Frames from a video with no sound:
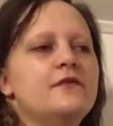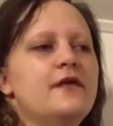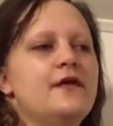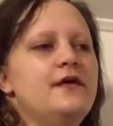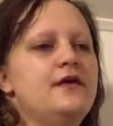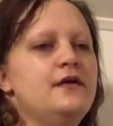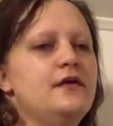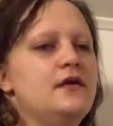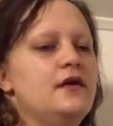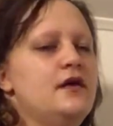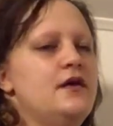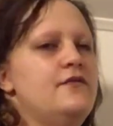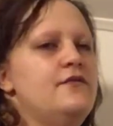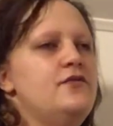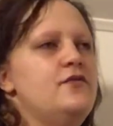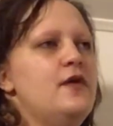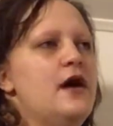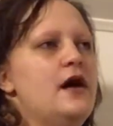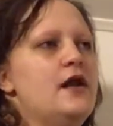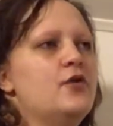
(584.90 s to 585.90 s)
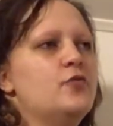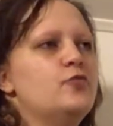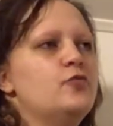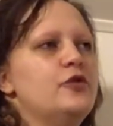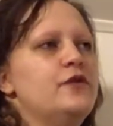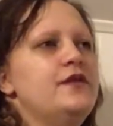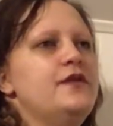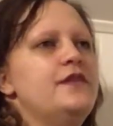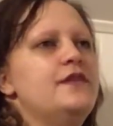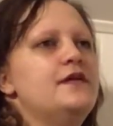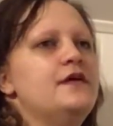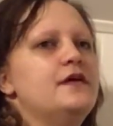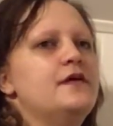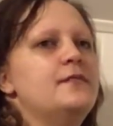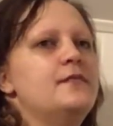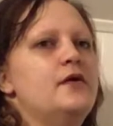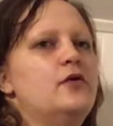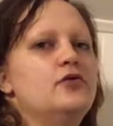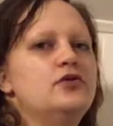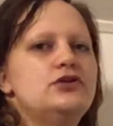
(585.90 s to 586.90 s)
like if you had a really thick
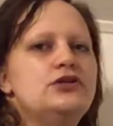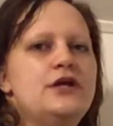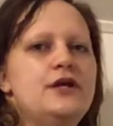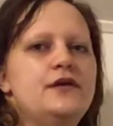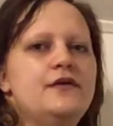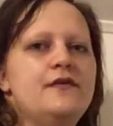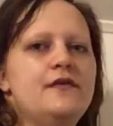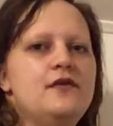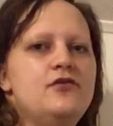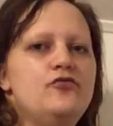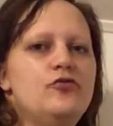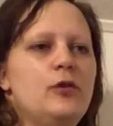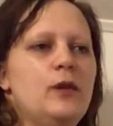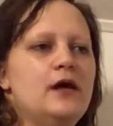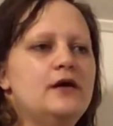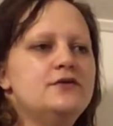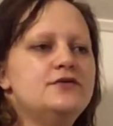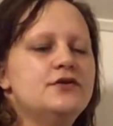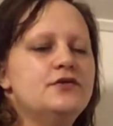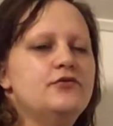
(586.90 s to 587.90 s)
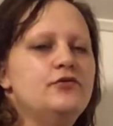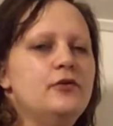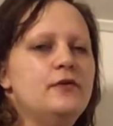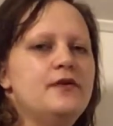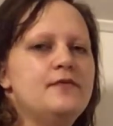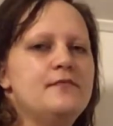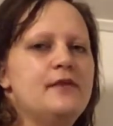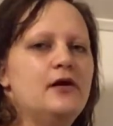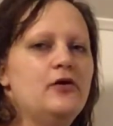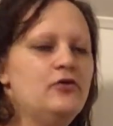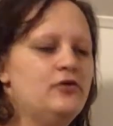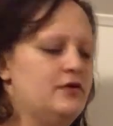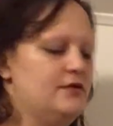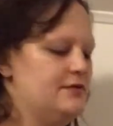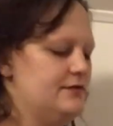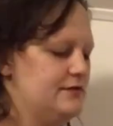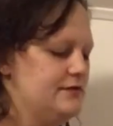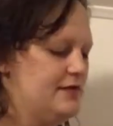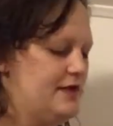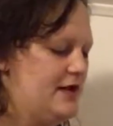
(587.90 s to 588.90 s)
milkshake that you let totally melt
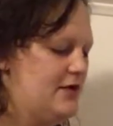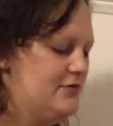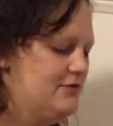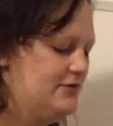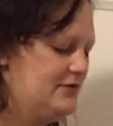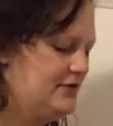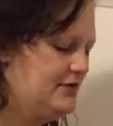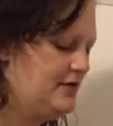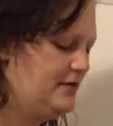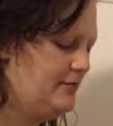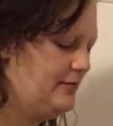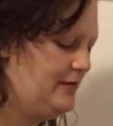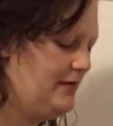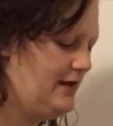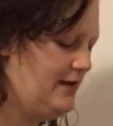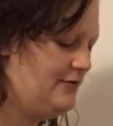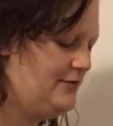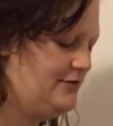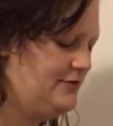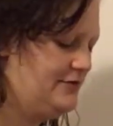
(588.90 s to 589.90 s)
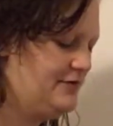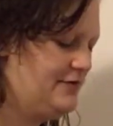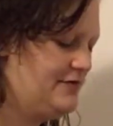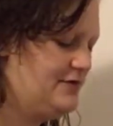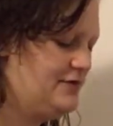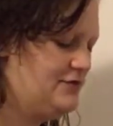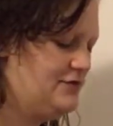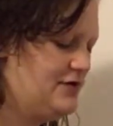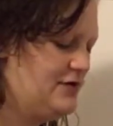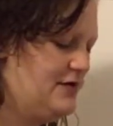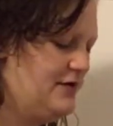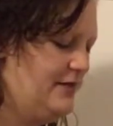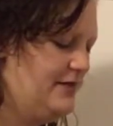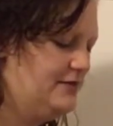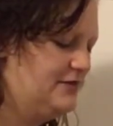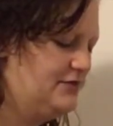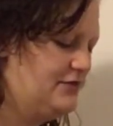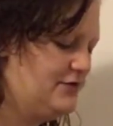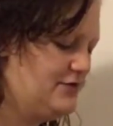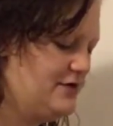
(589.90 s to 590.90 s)
and sit out for a couple hours and then you tried to
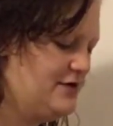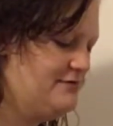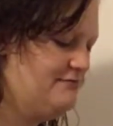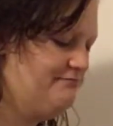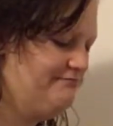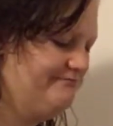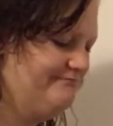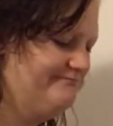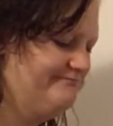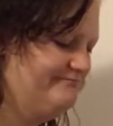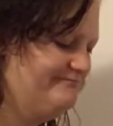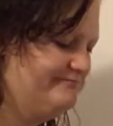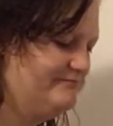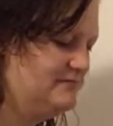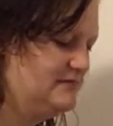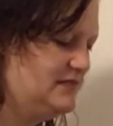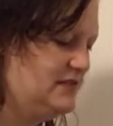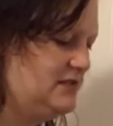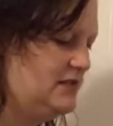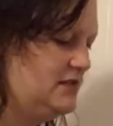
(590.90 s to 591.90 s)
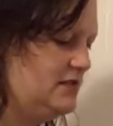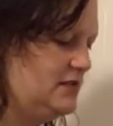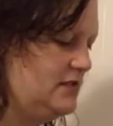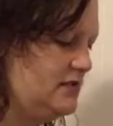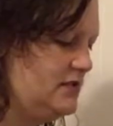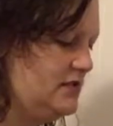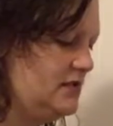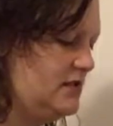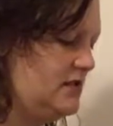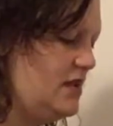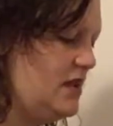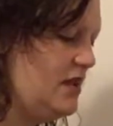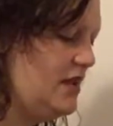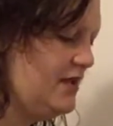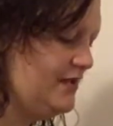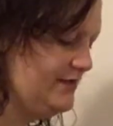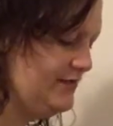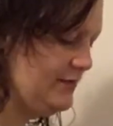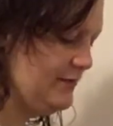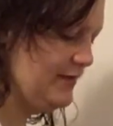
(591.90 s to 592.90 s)
like stir it.
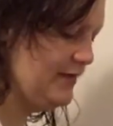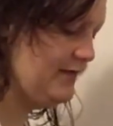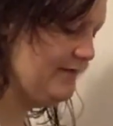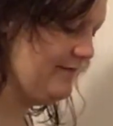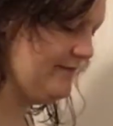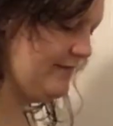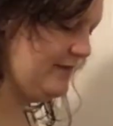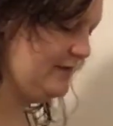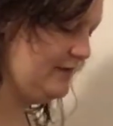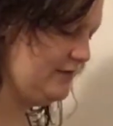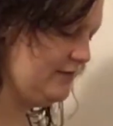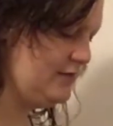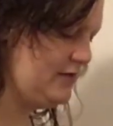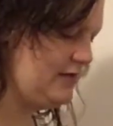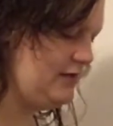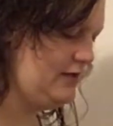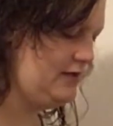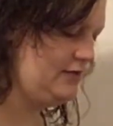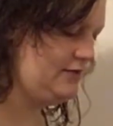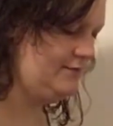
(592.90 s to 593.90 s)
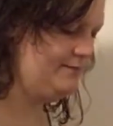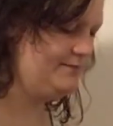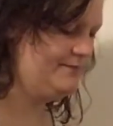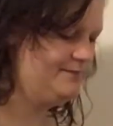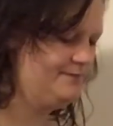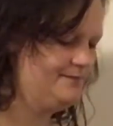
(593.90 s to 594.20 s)
That's what I'm feeling right now.